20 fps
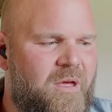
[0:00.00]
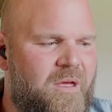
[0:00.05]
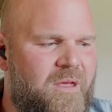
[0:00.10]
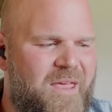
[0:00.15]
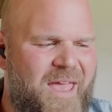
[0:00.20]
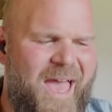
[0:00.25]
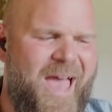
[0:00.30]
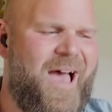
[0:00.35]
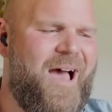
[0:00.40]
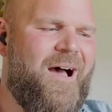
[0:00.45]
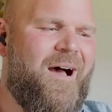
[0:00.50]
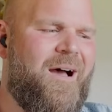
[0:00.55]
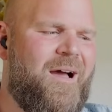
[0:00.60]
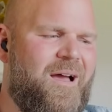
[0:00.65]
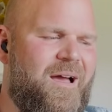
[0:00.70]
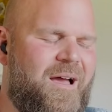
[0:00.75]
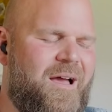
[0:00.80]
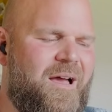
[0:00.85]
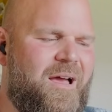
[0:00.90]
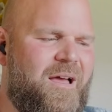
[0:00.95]
Yeah.
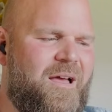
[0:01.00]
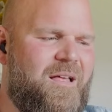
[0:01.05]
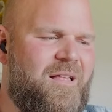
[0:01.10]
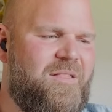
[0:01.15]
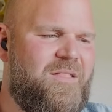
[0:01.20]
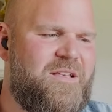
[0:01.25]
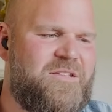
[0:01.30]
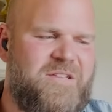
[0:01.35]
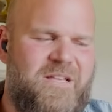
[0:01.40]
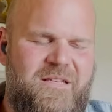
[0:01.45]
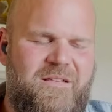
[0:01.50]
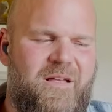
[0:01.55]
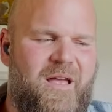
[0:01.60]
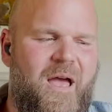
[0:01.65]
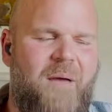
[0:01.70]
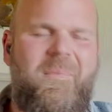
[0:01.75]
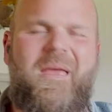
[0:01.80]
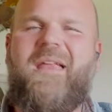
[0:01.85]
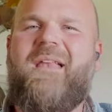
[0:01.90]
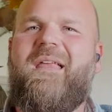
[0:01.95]
This is,
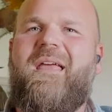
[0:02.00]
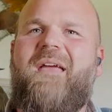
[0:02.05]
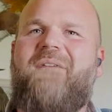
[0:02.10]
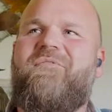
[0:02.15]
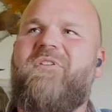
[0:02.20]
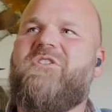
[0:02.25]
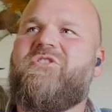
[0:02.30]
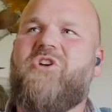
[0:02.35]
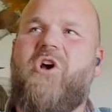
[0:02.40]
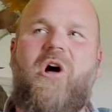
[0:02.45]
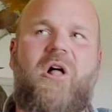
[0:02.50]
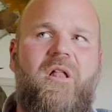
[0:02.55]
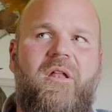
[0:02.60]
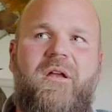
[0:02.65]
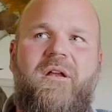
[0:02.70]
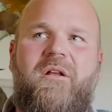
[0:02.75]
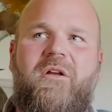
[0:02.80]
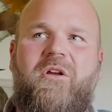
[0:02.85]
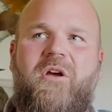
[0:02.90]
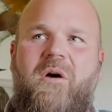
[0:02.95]
I mean, if he's
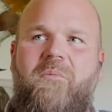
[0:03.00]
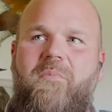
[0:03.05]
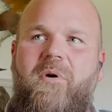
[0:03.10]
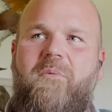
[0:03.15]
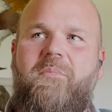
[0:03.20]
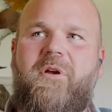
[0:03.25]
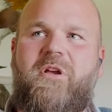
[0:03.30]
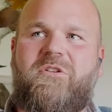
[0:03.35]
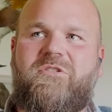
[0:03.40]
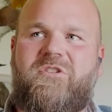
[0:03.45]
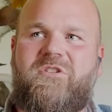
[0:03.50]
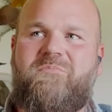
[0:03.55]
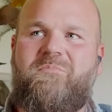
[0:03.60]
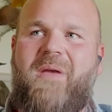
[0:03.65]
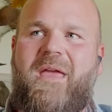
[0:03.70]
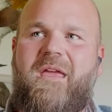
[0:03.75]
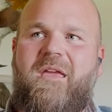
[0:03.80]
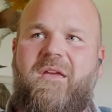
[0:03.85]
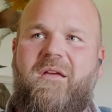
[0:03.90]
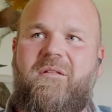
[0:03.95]
calling it a gumbo because
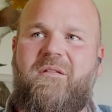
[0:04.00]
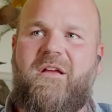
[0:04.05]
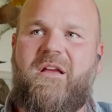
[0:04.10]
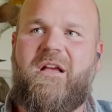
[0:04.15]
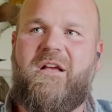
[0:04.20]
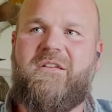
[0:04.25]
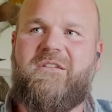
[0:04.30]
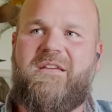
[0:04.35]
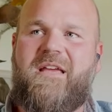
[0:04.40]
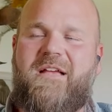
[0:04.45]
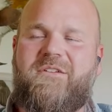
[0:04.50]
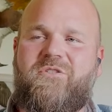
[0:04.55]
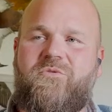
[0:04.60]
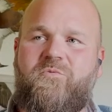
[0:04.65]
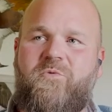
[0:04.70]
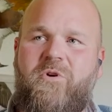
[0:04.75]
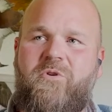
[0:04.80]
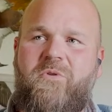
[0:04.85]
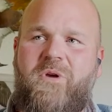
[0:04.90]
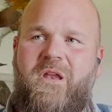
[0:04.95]
he has a
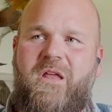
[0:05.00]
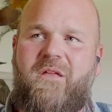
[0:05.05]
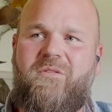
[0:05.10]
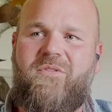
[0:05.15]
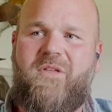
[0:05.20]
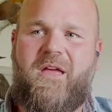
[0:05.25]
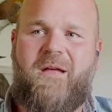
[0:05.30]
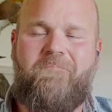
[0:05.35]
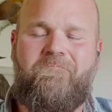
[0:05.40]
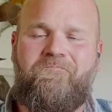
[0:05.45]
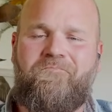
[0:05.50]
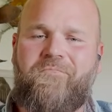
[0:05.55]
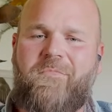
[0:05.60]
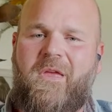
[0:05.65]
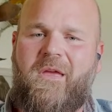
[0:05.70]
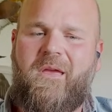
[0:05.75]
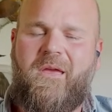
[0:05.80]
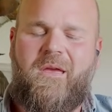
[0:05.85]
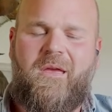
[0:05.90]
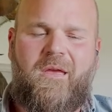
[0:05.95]
roux in it, then
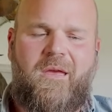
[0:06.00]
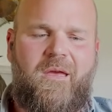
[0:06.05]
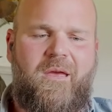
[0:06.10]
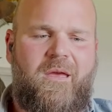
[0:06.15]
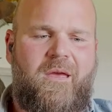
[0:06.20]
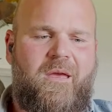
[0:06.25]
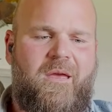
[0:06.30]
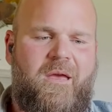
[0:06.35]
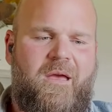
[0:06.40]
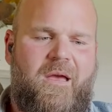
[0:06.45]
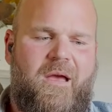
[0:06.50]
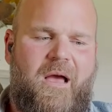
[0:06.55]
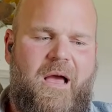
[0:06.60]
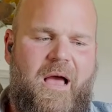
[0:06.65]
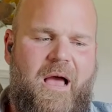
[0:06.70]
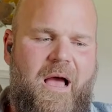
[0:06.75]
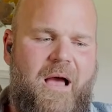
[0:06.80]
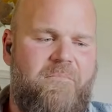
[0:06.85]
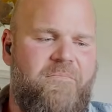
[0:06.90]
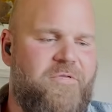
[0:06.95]

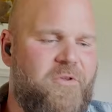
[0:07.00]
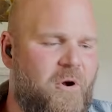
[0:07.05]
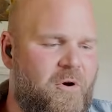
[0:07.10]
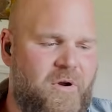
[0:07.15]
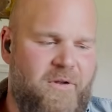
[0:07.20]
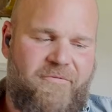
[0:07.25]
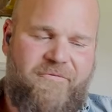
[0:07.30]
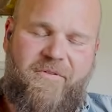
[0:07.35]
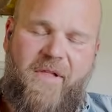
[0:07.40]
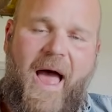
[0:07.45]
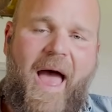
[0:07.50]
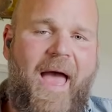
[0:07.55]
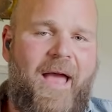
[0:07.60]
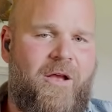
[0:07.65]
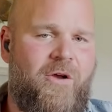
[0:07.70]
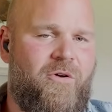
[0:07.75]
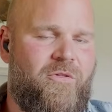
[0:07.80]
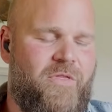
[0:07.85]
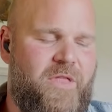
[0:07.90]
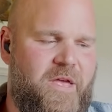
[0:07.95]
I'm throwing a
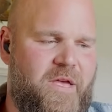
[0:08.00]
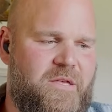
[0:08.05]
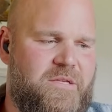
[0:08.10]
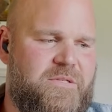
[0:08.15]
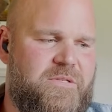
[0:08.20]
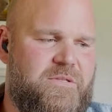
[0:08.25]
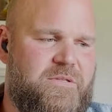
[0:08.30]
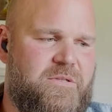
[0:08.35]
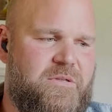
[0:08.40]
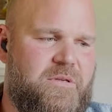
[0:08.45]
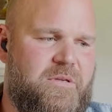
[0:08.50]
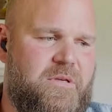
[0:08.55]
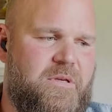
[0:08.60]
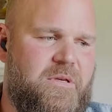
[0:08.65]
flag on this.